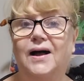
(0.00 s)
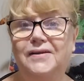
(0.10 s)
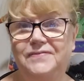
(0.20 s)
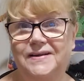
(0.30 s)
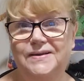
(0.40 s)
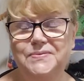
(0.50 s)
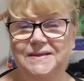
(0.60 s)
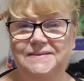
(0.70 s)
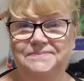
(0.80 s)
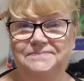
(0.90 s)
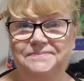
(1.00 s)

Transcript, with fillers: I found one.